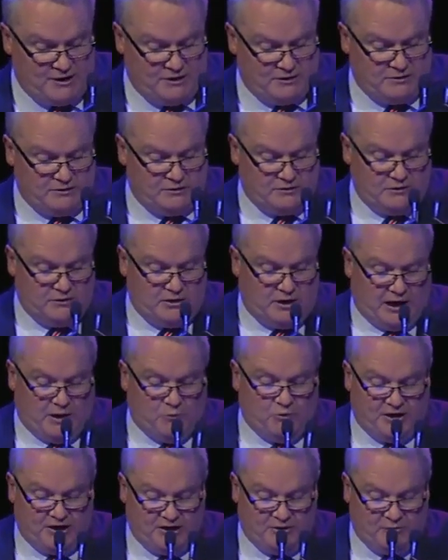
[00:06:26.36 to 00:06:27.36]
In some
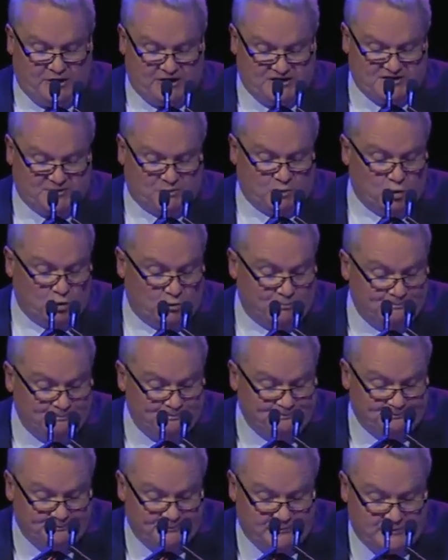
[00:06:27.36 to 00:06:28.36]
games we might struggle to
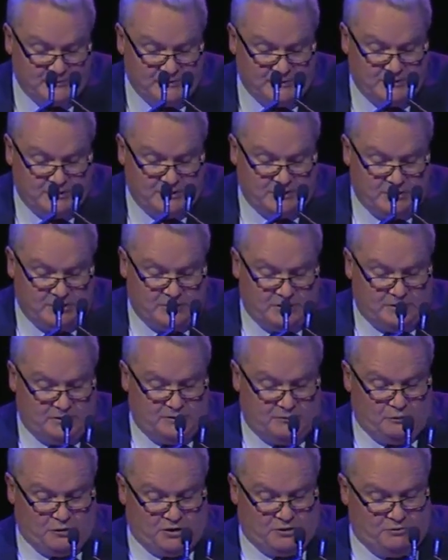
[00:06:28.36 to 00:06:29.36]
score freely.
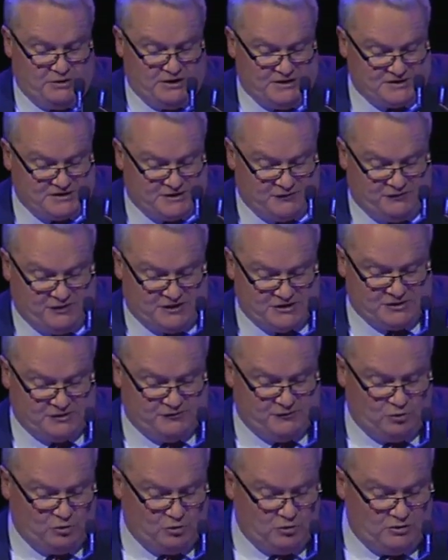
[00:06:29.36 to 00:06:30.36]
We've made some
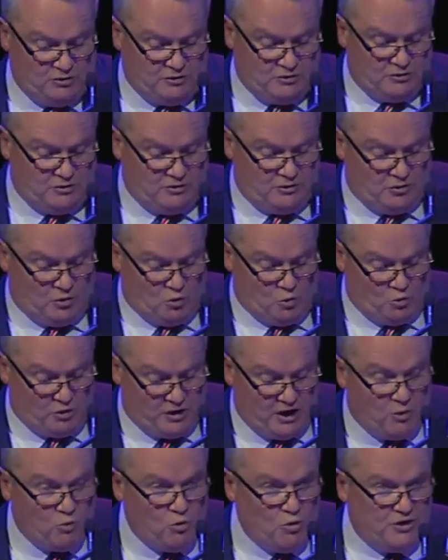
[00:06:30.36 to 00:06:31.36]
mistakes along the way
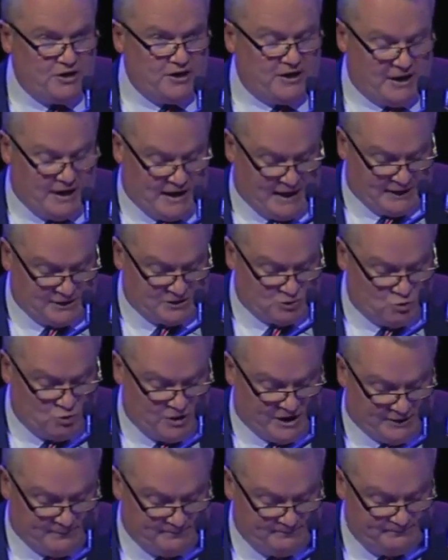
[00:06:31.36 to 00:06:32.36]
and we're going to
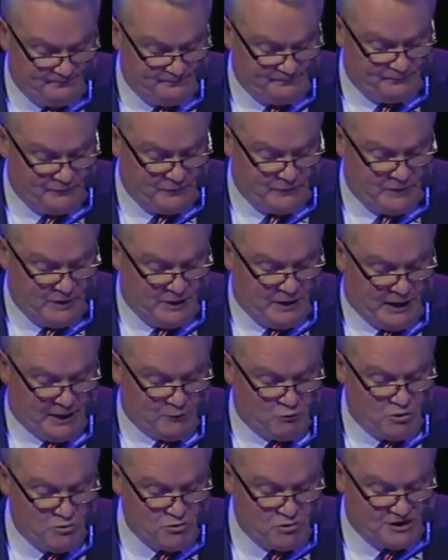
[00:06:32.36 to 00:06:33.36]
make some more.
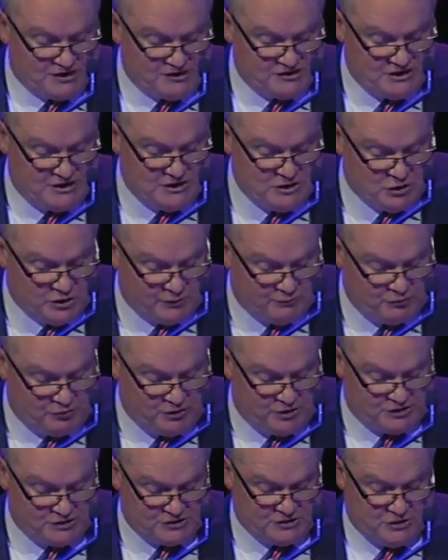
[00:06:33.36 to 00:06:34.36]
But the
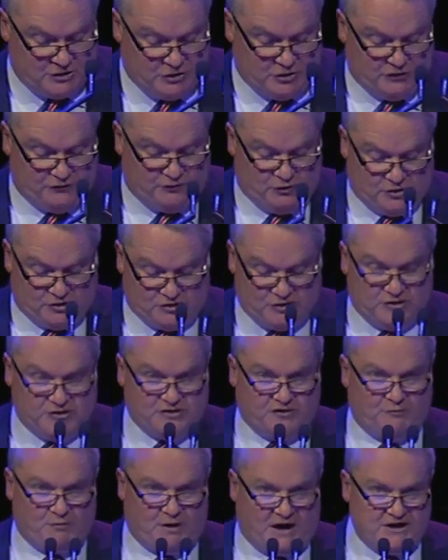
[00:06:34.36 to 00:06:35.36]
biggest confession of all,
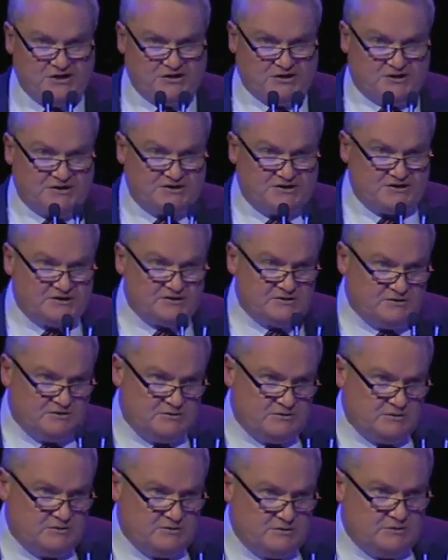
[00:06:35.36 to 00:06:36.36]
we are
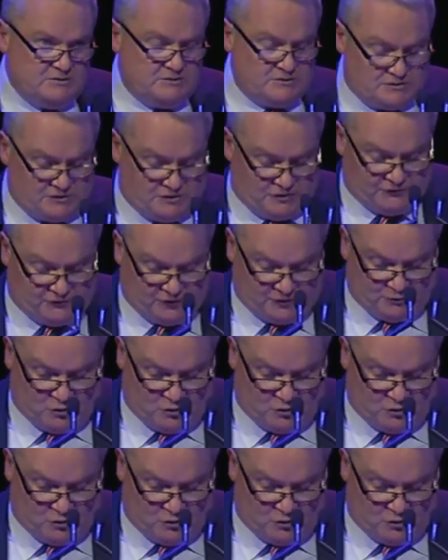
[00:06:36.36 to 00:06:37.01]
working hard to win.